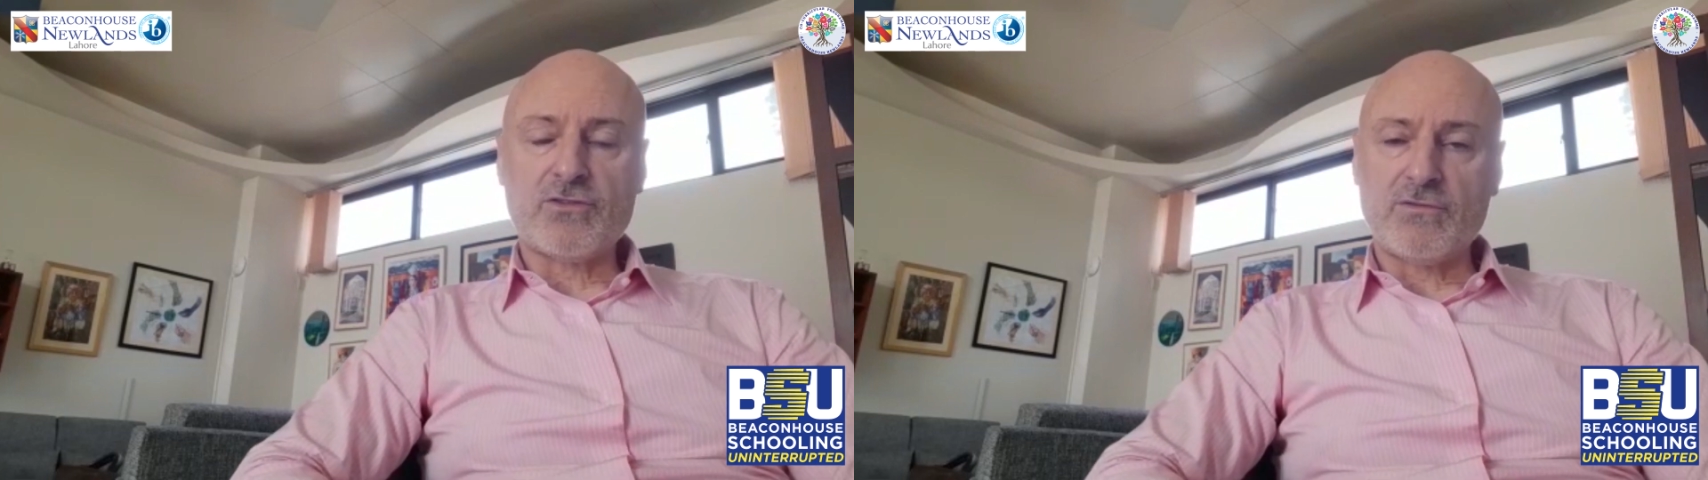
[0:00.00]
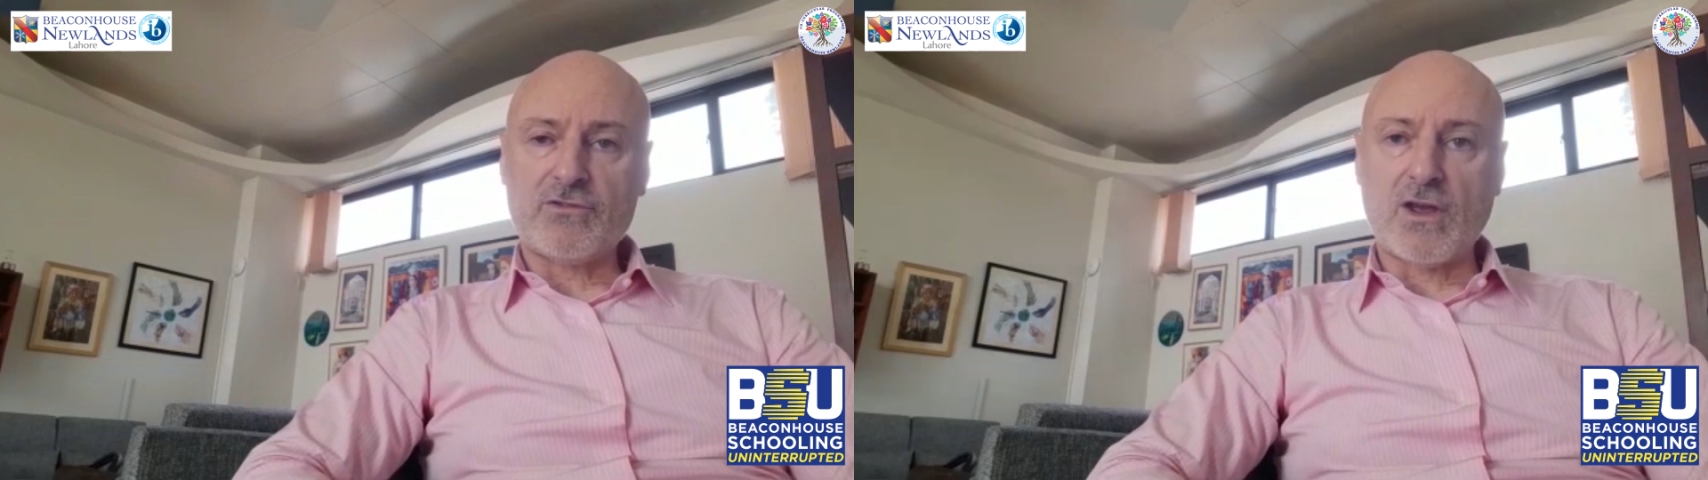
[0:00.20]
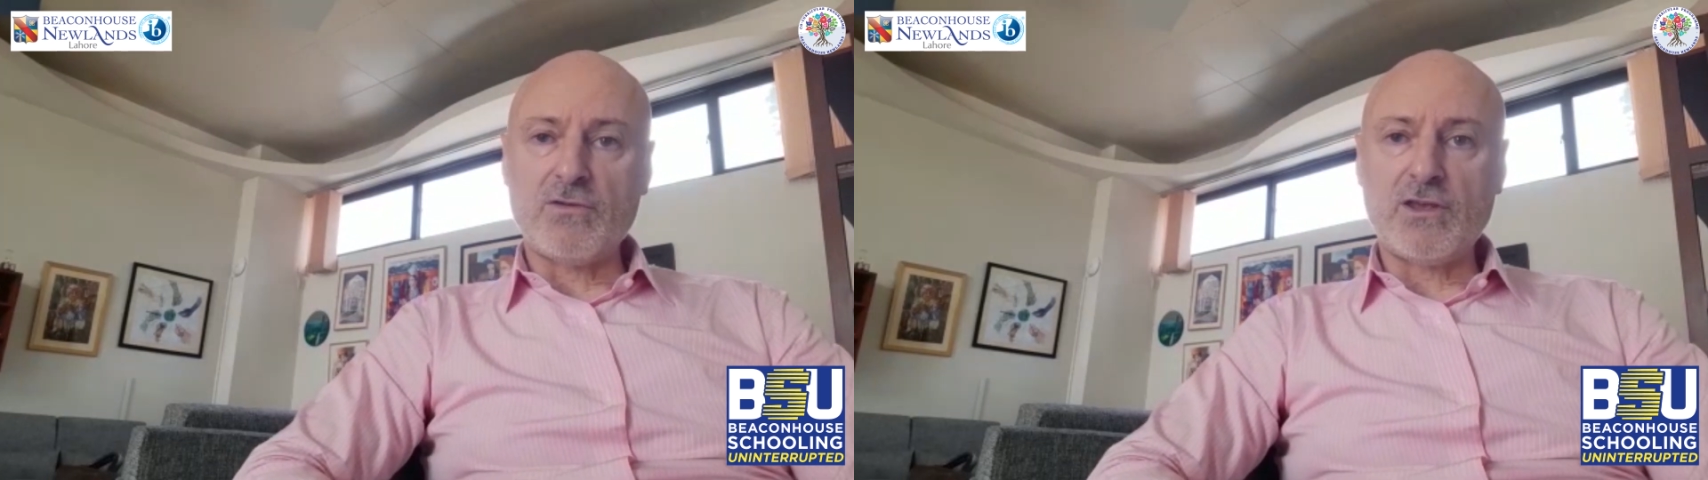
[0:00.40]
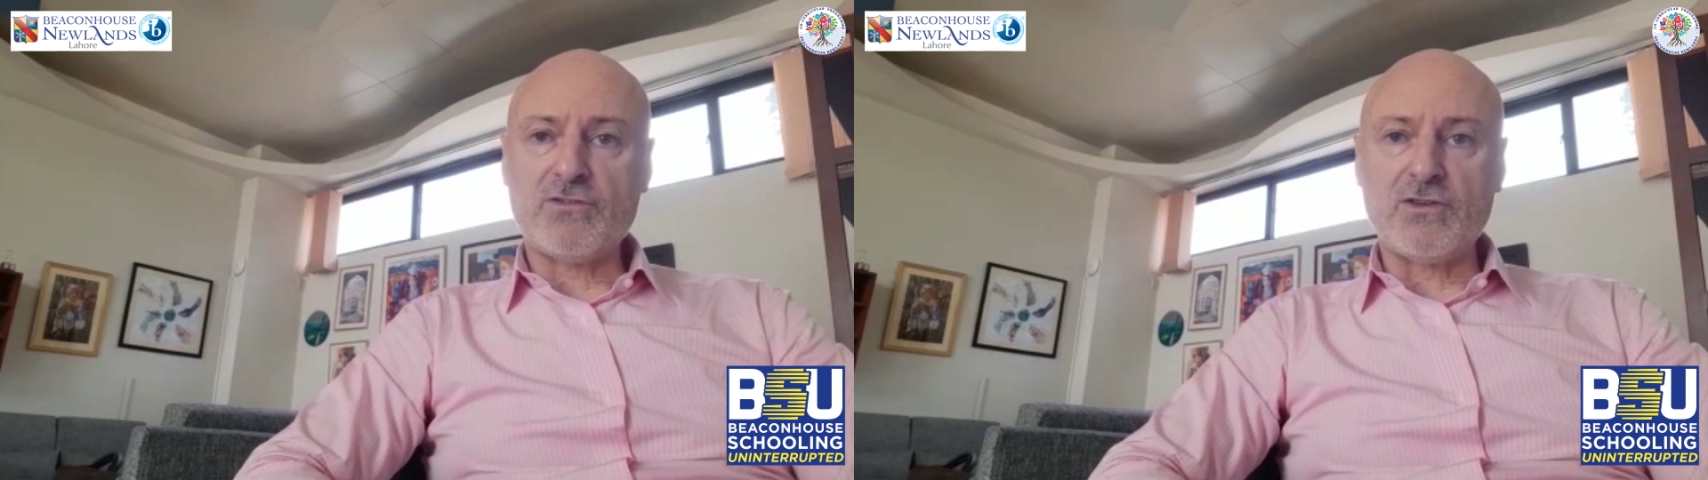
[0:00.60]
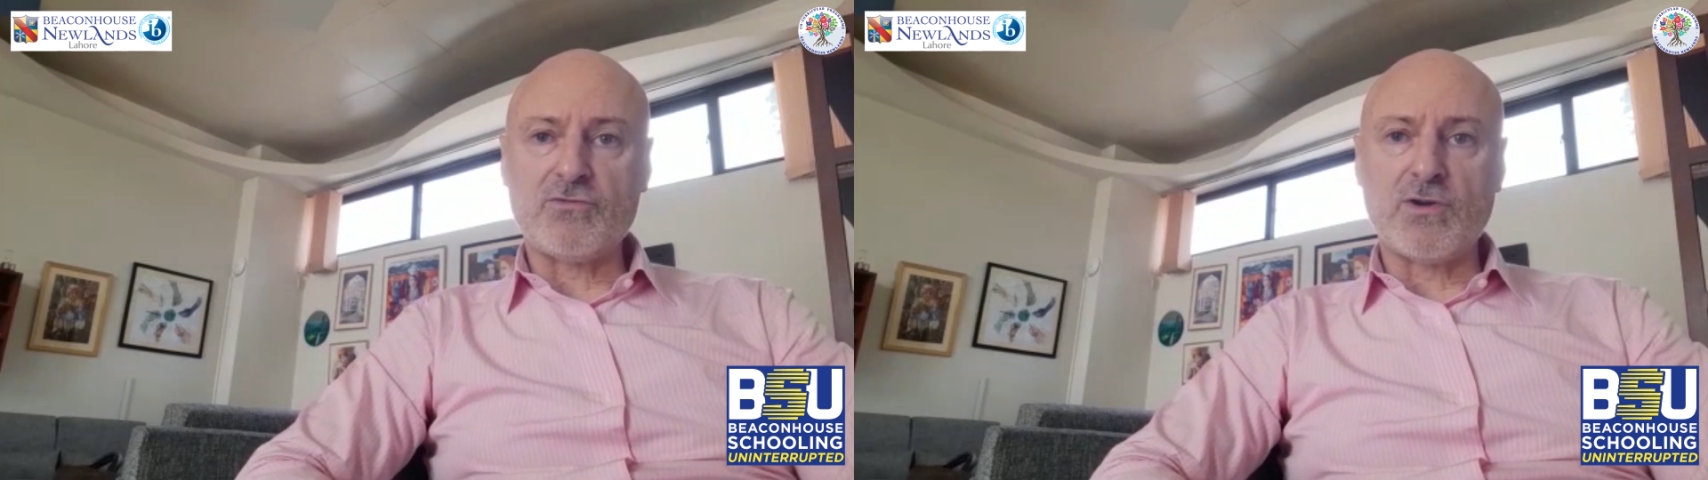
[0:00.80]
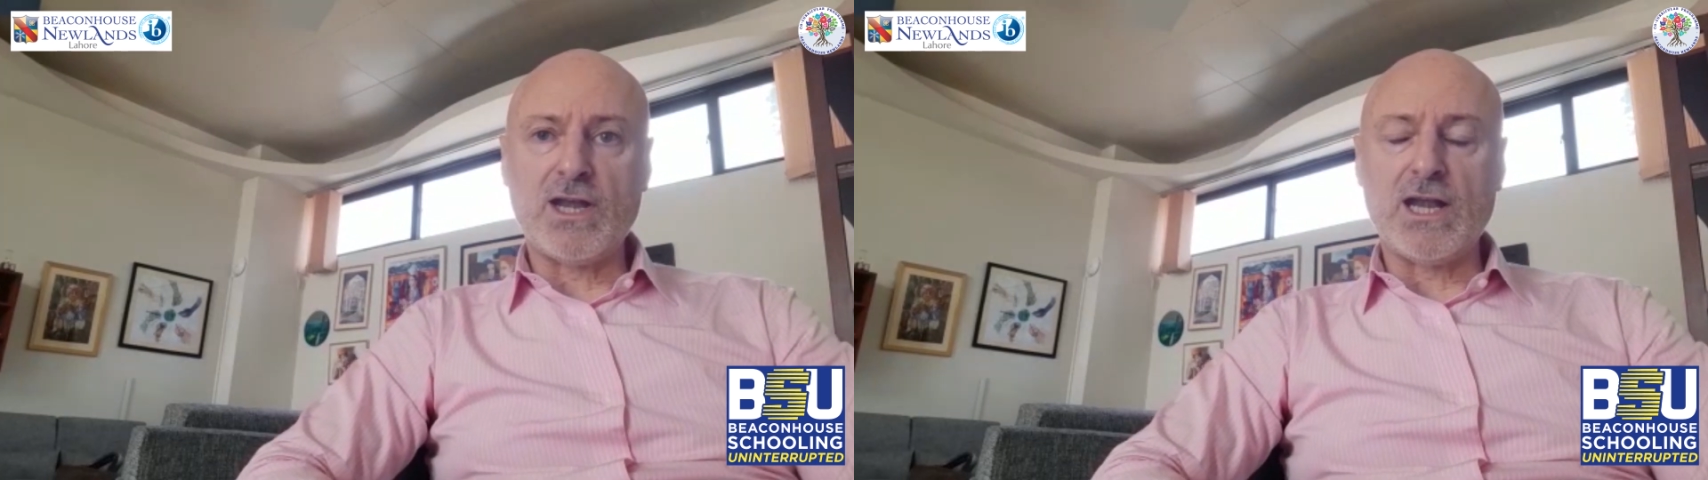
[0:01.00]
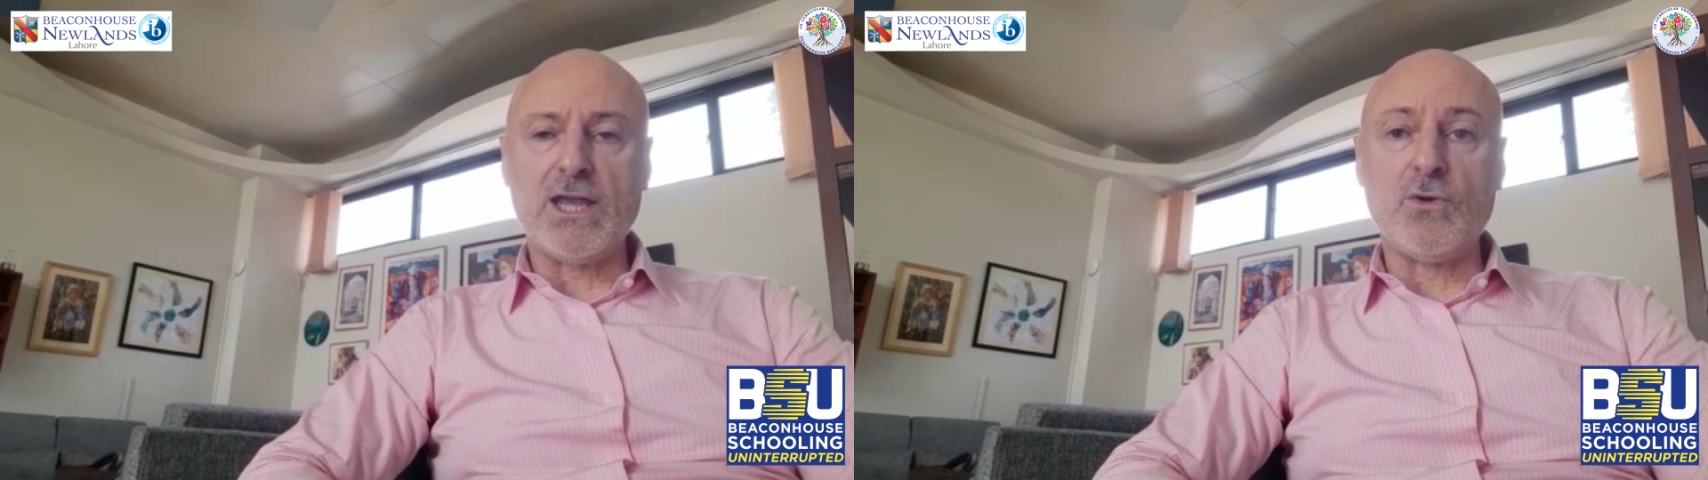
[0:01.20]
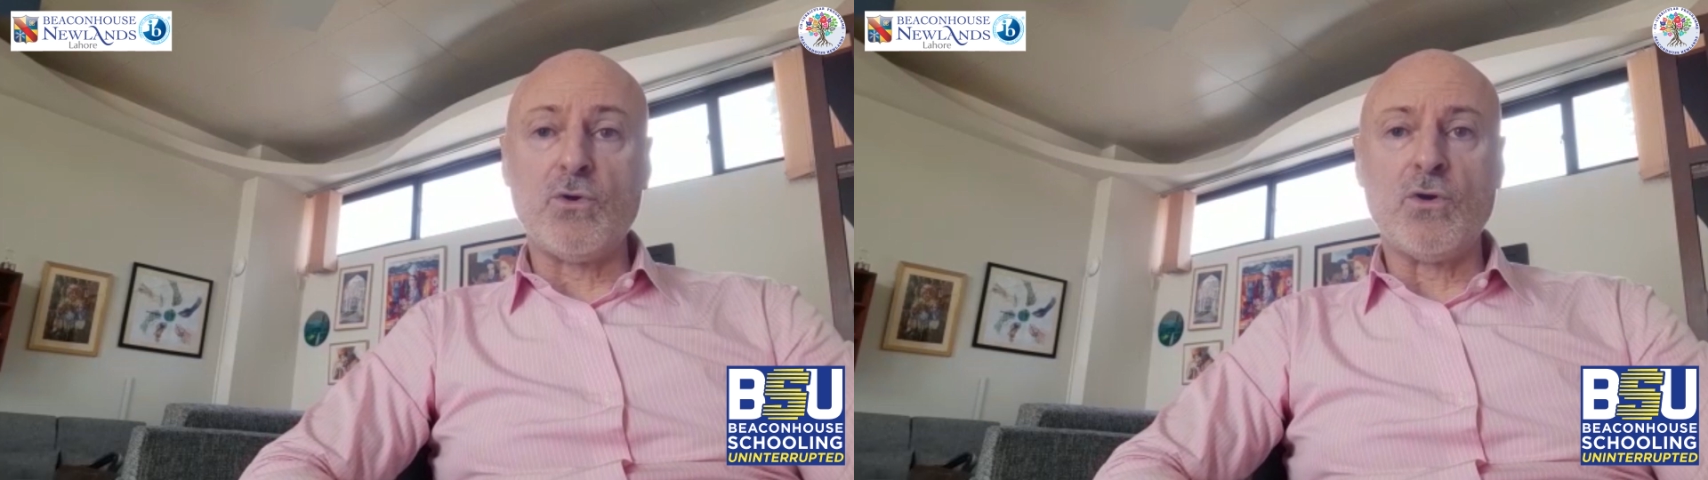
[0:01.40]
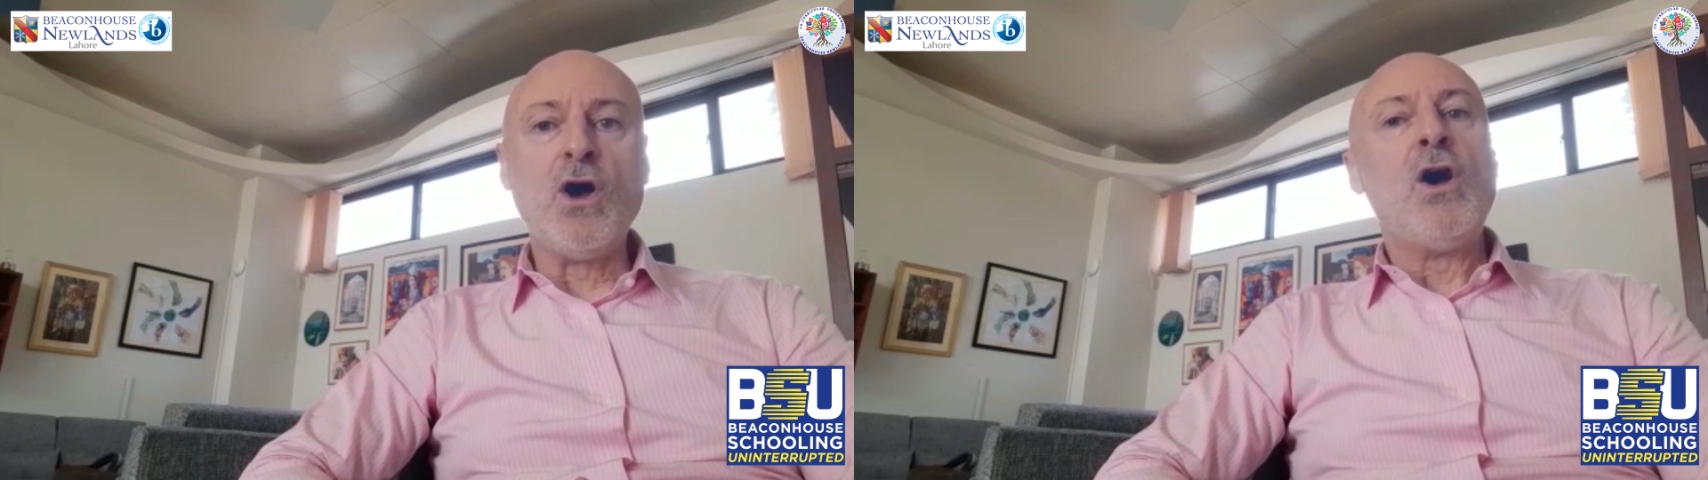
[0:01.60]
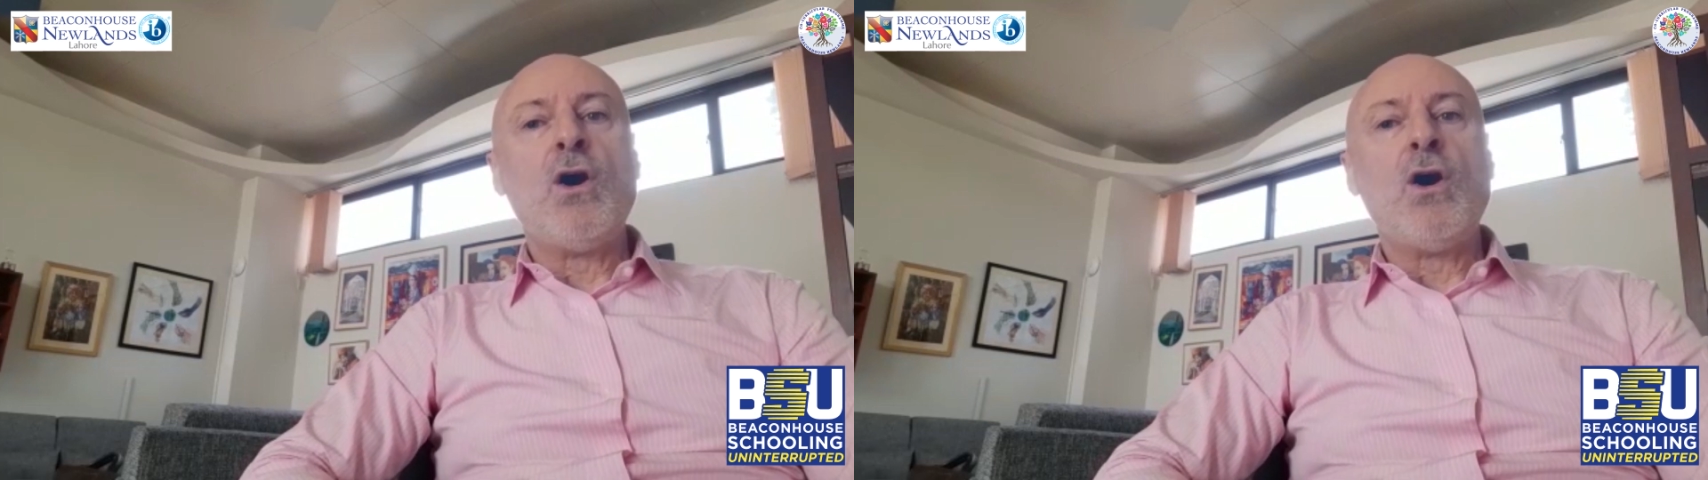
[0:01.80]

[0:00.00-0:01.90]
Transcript: and so this is really your